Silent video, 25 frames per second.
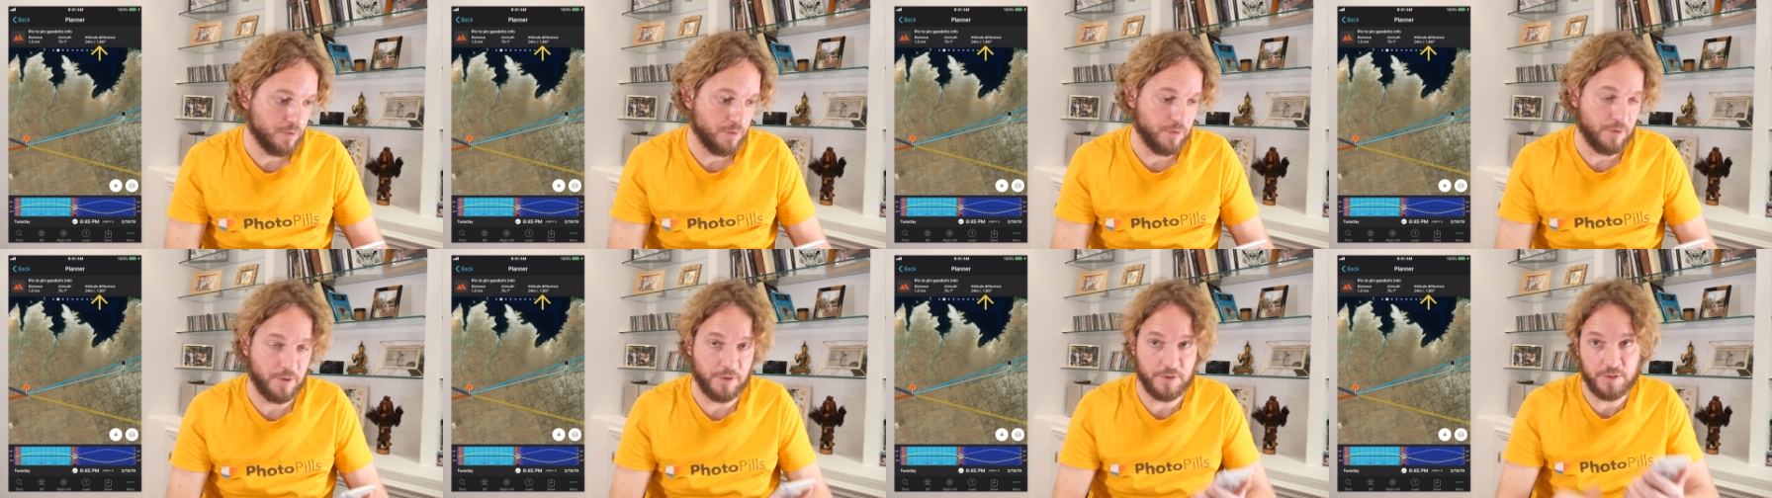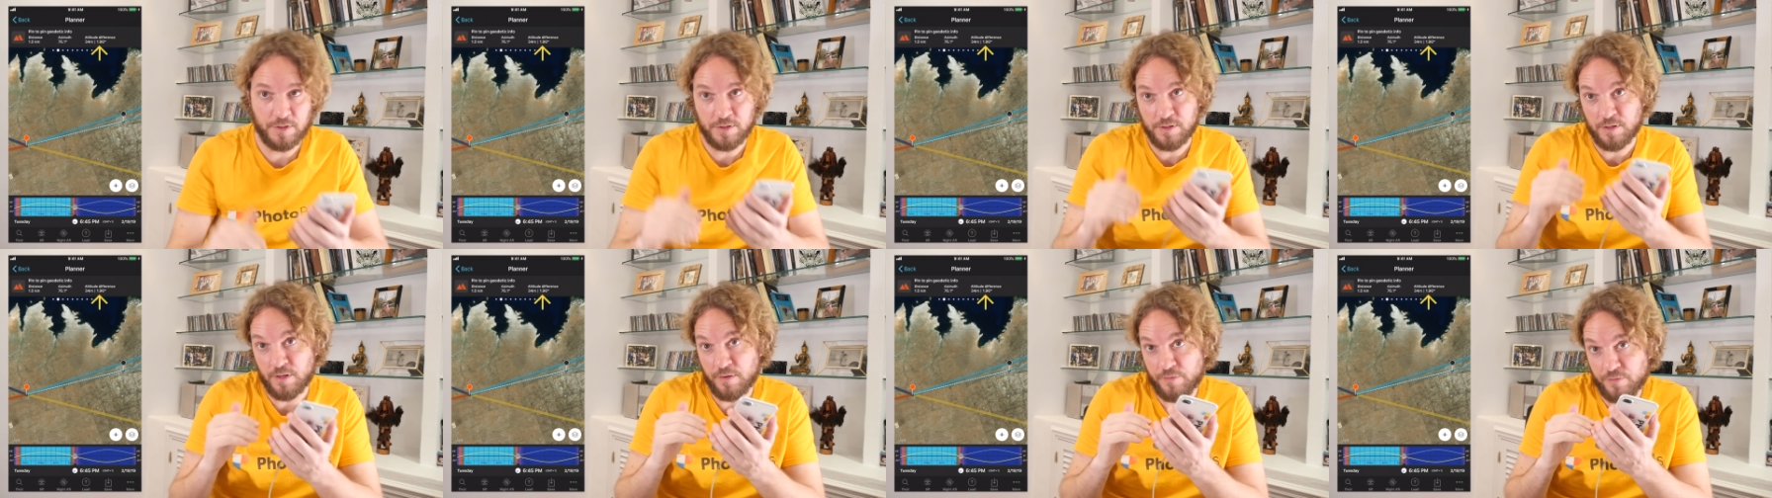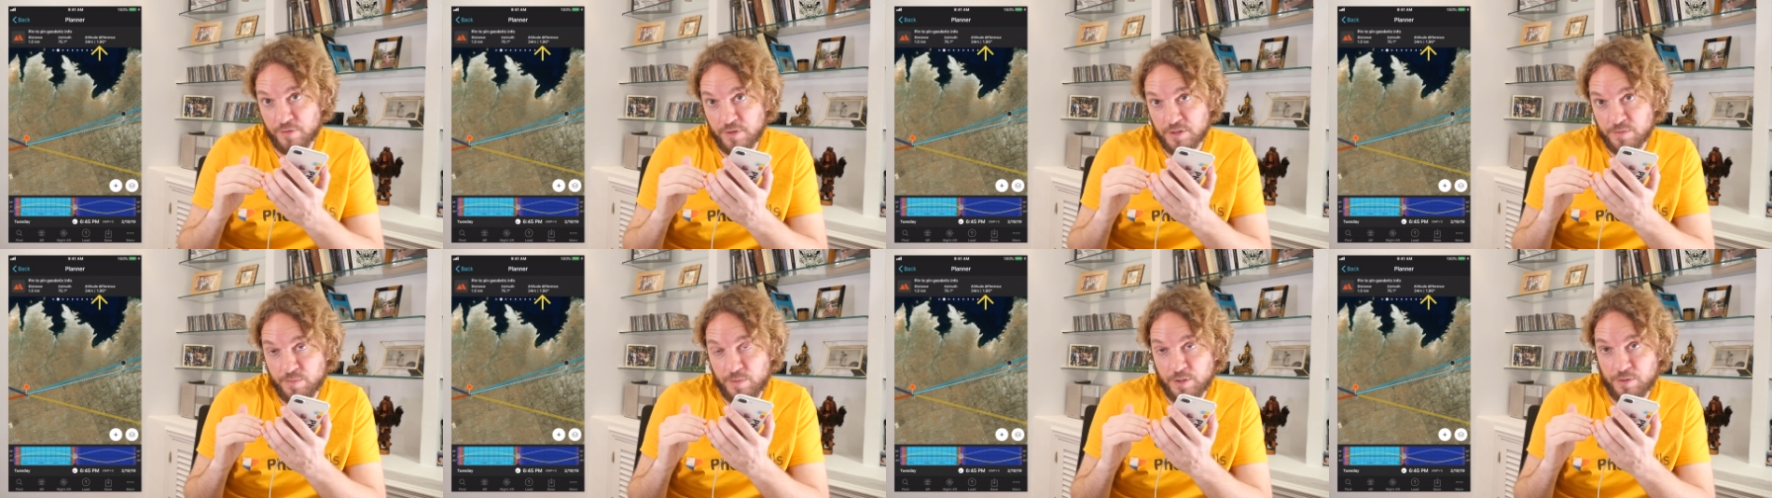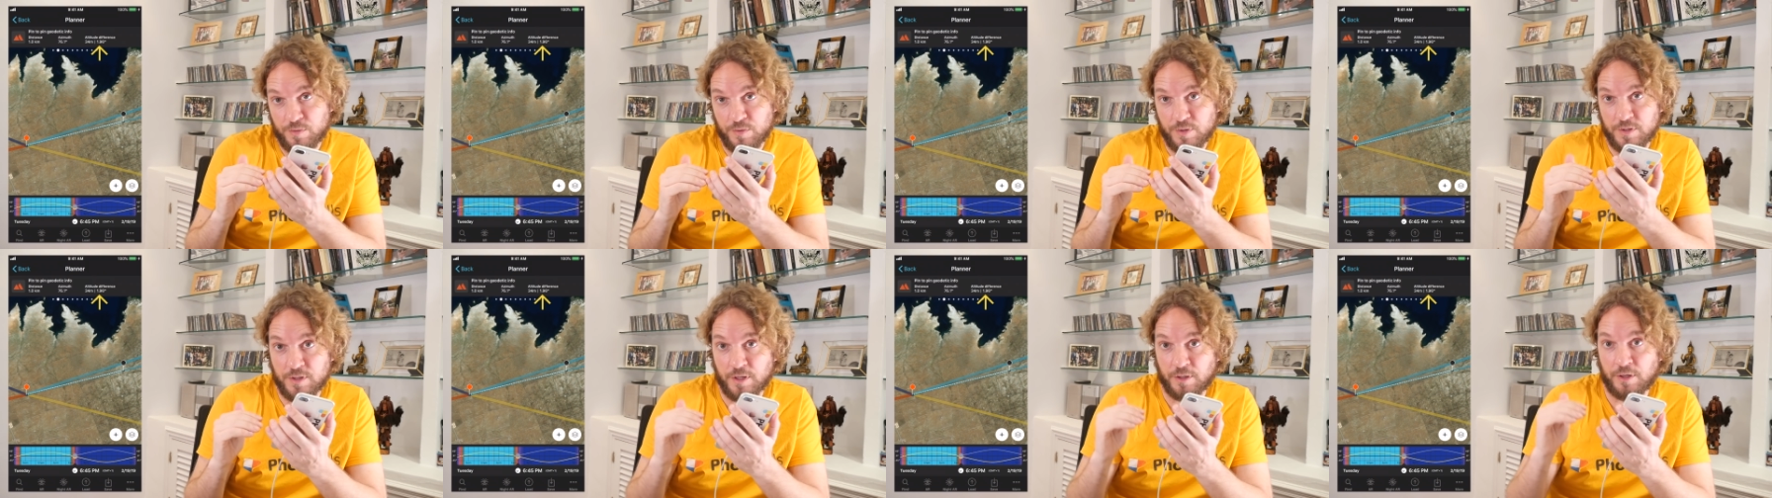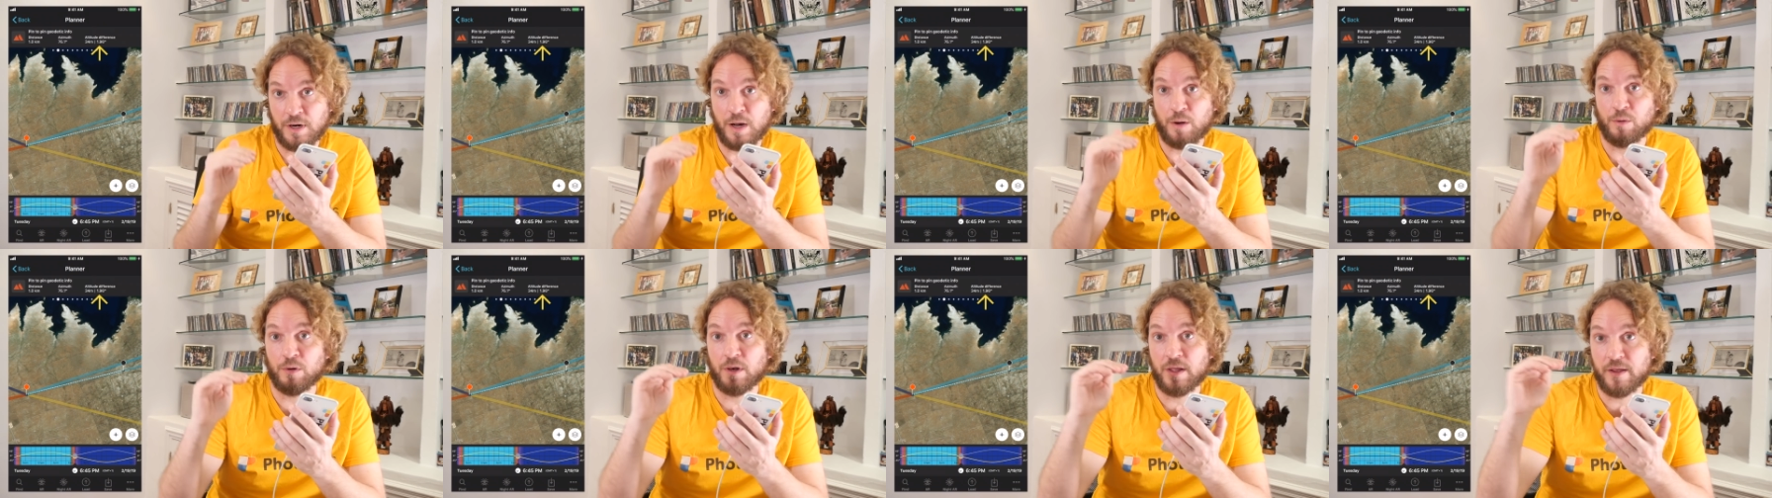This is the difference between the
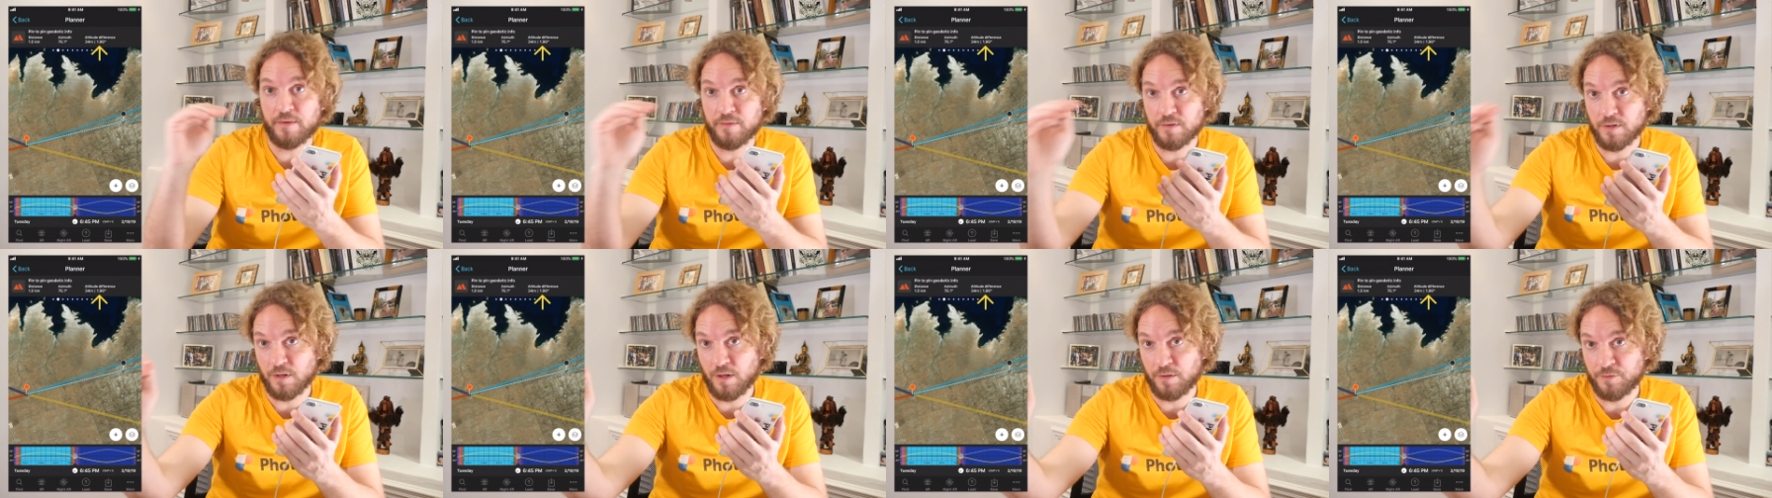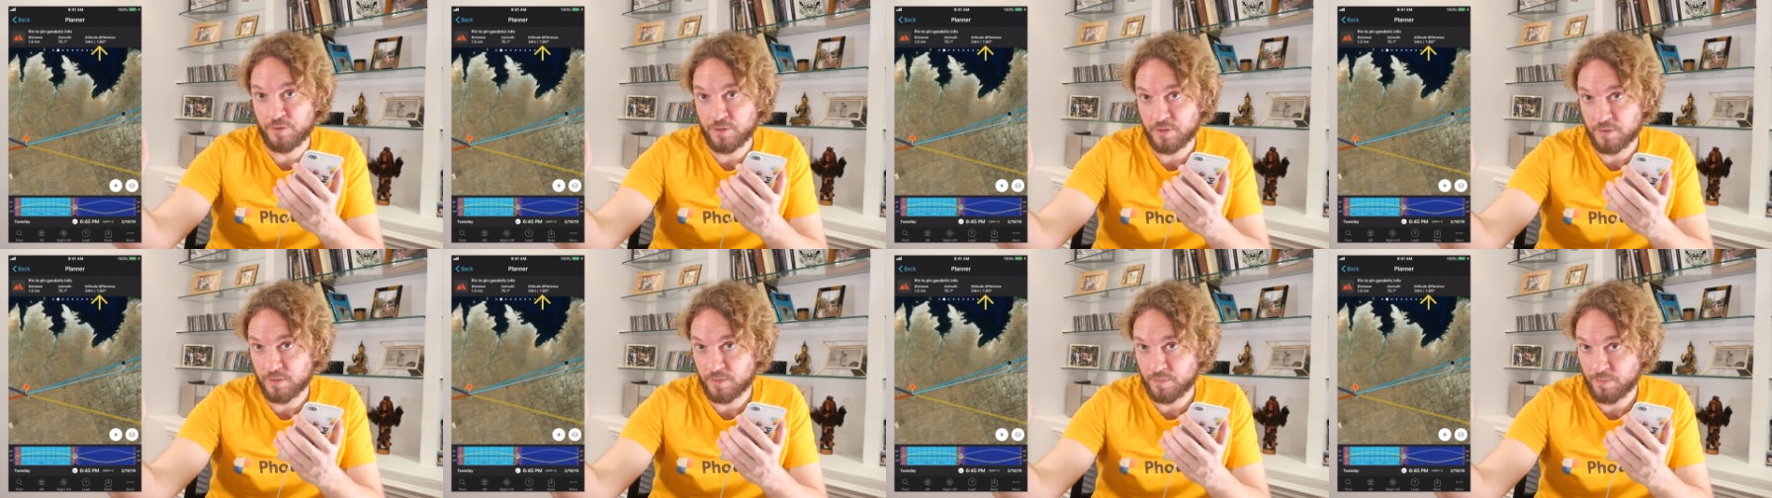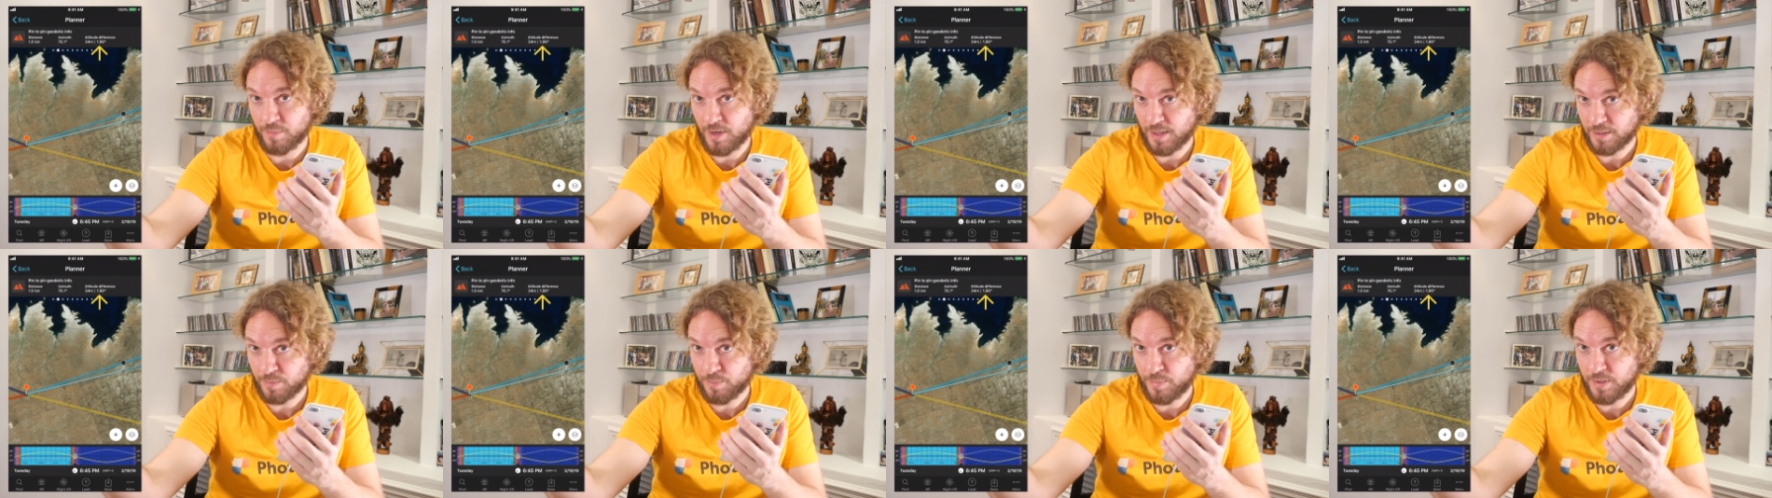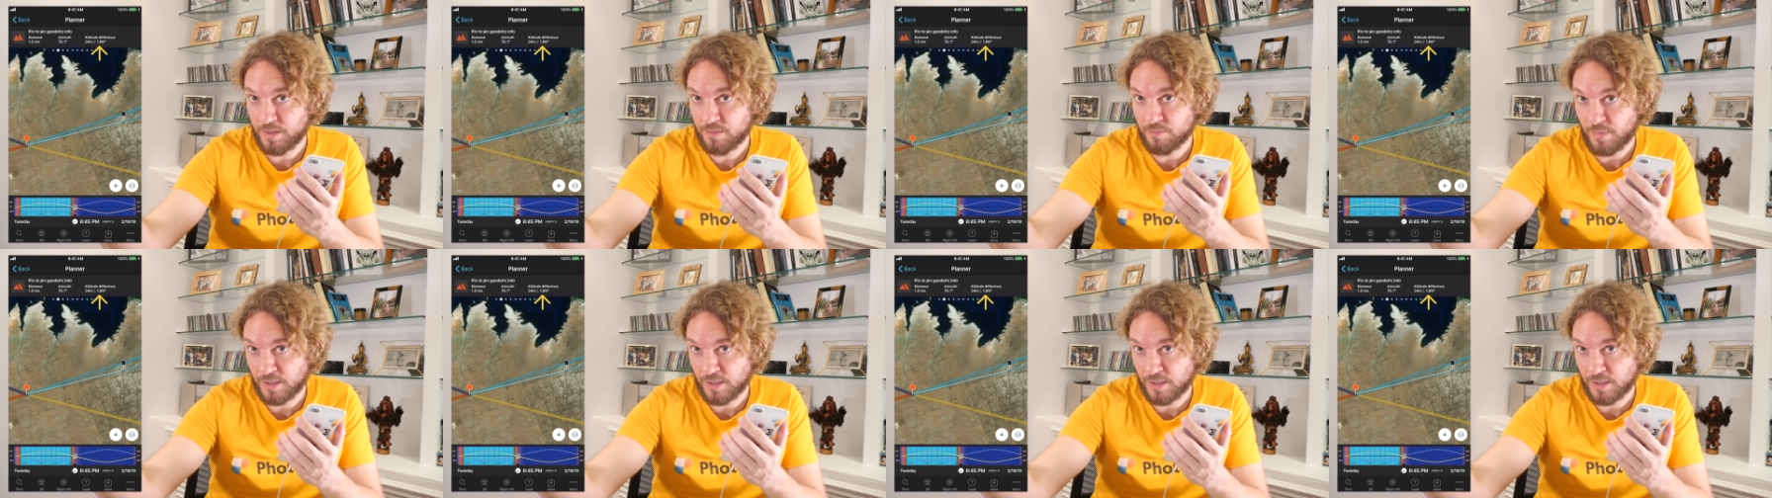ground level of the black pin,